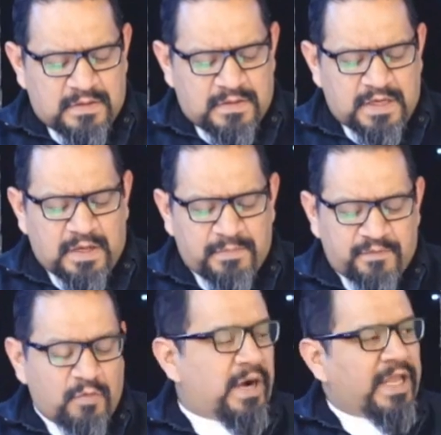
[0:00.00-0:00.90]
Now,
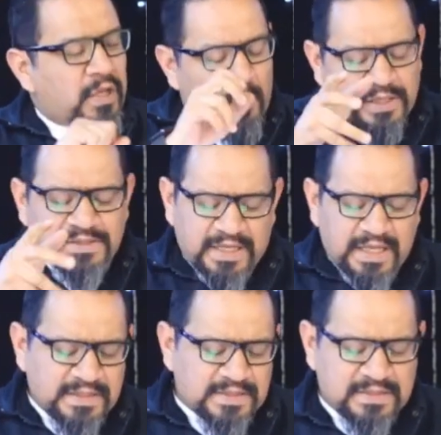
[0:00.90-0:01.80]
before I go in
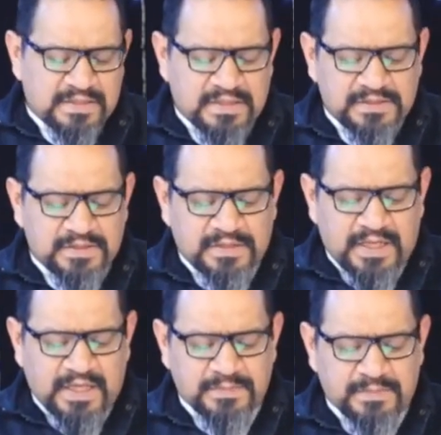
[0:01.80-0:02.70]
today's, into
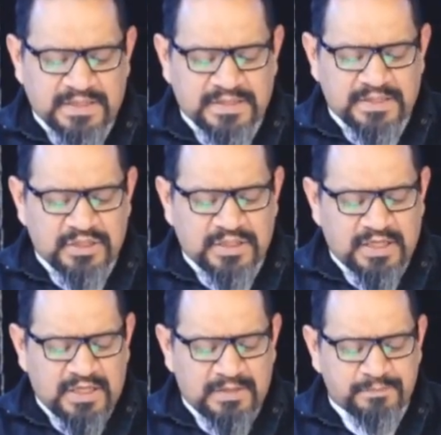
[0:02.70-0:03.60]
today's message,
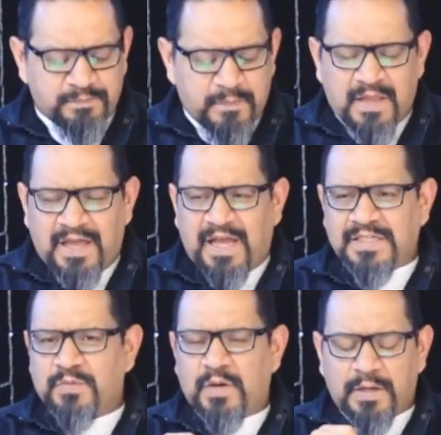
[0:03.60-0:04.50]
um, I
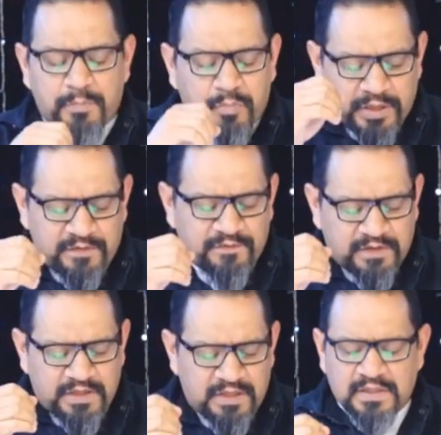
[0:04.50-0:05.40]
just want to
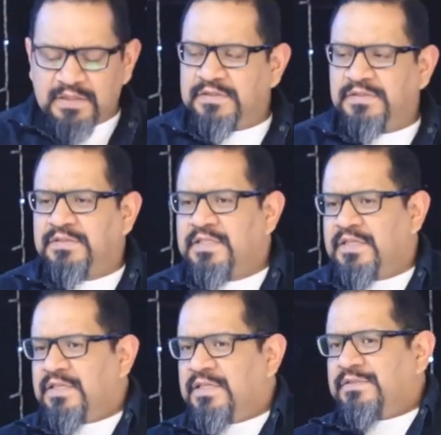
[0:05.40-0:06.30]
briefly,
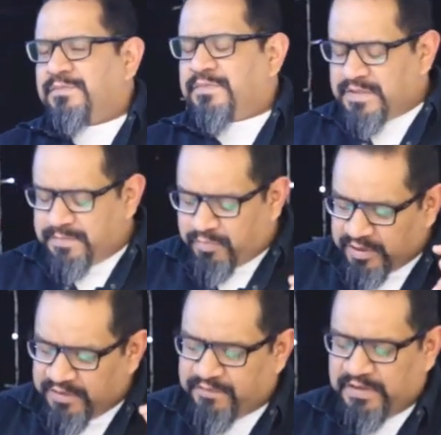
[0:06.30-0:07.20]
just
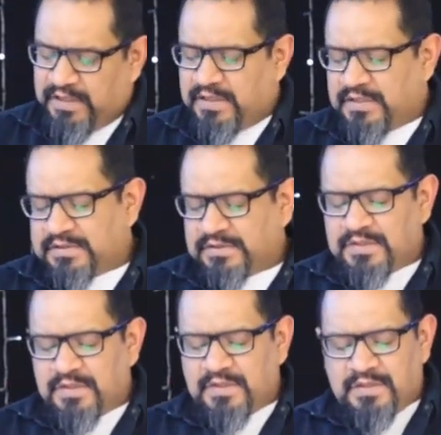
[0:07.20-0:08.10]
briefly
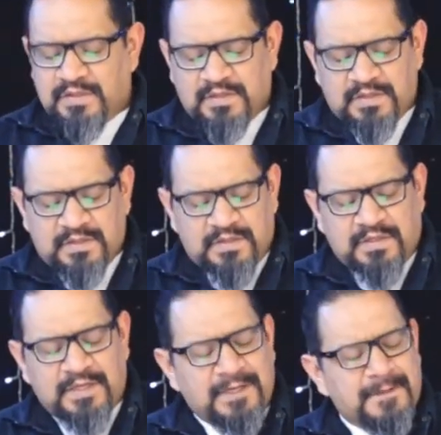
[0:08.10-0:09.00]

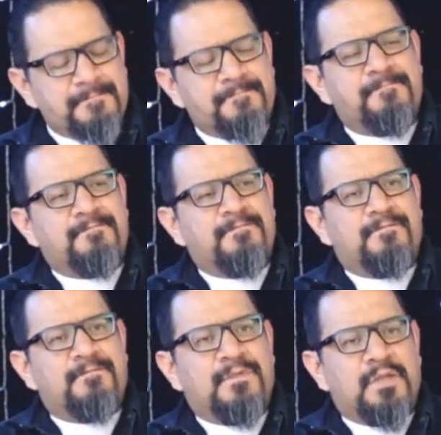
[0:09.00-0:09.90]
um,
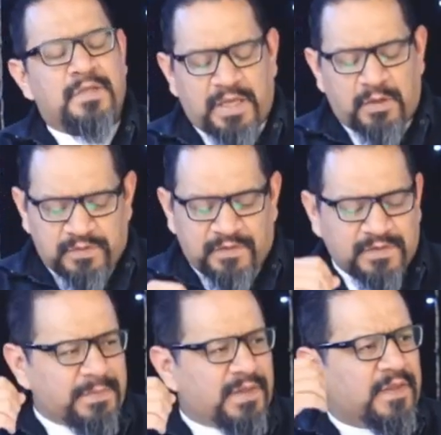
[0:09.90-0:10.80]
look at the,
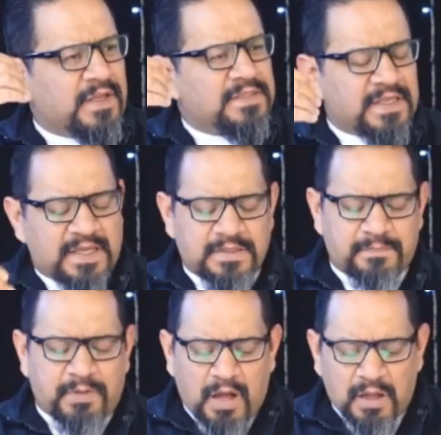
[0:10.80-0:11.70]
some of the things that
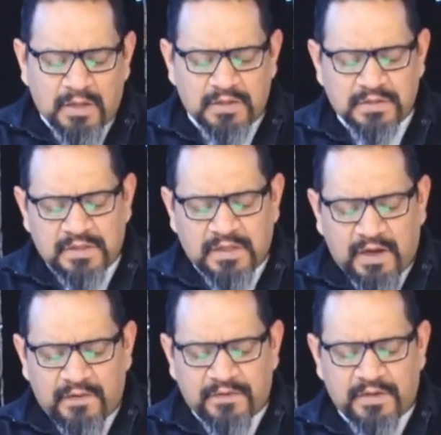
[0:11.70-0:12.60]
Paul
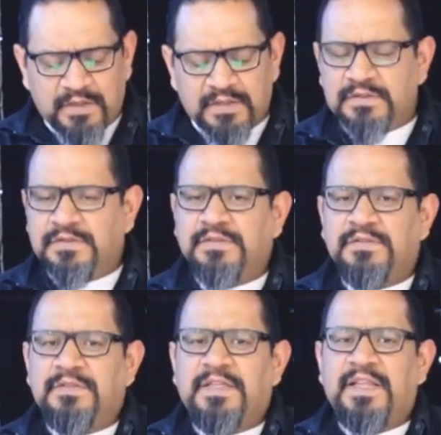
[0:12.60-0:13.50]
covered
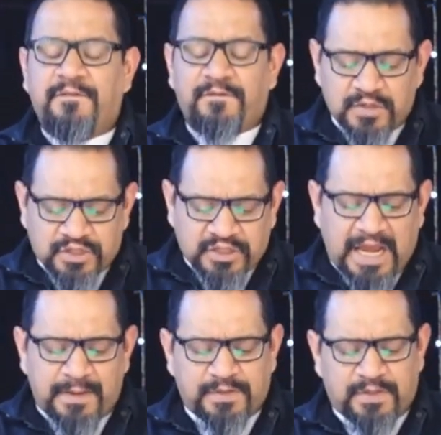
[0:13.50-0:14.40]
in that first
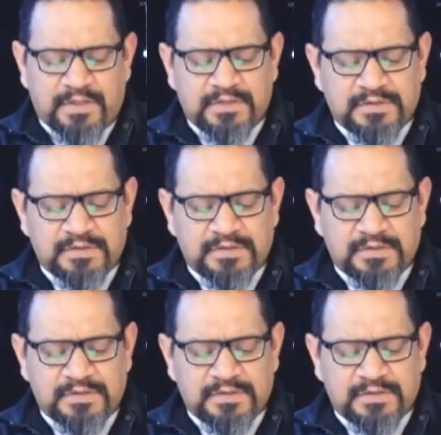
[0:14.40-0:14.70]
chapter